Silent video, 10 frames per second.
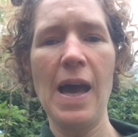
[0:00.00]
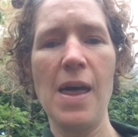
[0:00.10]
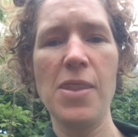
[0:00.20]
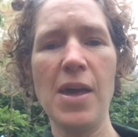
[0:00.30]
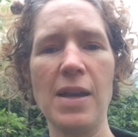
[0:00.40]

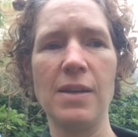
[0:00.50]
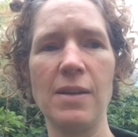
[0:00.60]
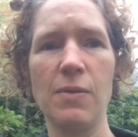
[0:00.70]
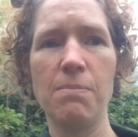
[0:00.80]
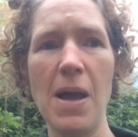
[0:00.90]
And then
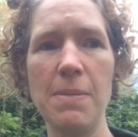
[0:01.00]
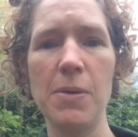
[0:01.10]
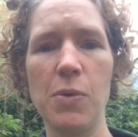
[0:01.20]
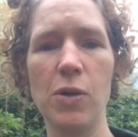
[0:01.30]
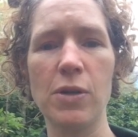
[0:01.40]
maybe
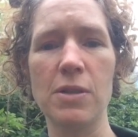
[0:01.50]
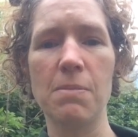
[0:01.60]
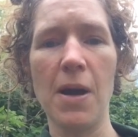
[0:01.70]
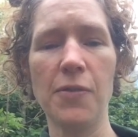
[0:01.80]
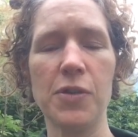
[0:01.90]
we'll look at
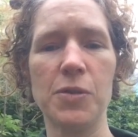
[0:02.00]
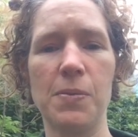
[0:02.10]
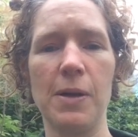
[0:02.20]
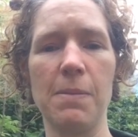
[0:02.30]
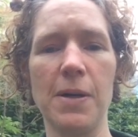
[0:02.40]
some other
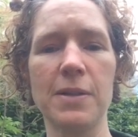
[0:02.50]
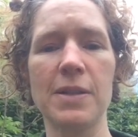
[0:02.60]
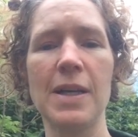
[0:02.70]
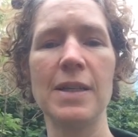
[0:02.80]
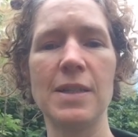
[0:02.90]
spring
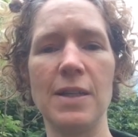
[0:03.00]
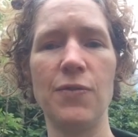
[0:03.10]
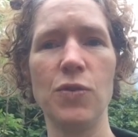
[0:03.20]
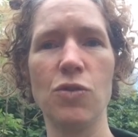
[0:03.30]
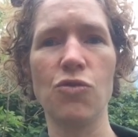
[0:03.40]
bugs, see
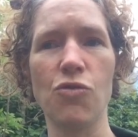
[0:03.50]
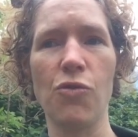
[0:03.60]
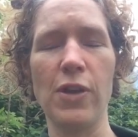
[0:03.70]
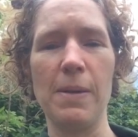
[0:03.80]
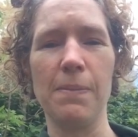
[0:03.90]
if you can
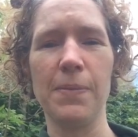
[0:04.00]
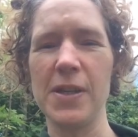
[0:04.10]
draw them.